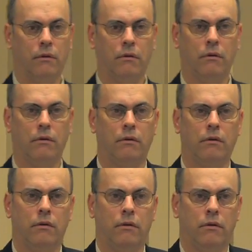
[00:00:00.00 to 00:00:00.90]

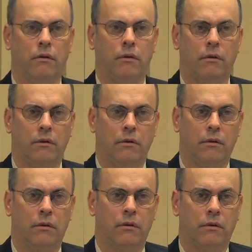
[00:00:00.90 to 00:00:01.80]

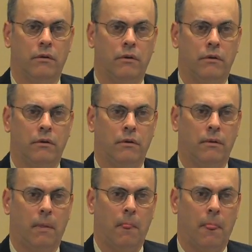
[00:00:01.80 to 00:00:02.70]

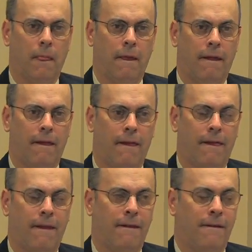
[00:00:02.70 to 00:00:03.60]

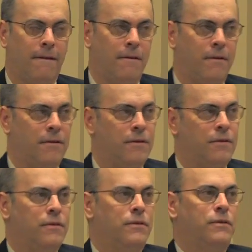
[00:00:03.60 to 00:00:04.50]

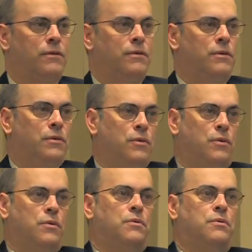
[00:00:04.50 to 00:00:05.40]
(silence)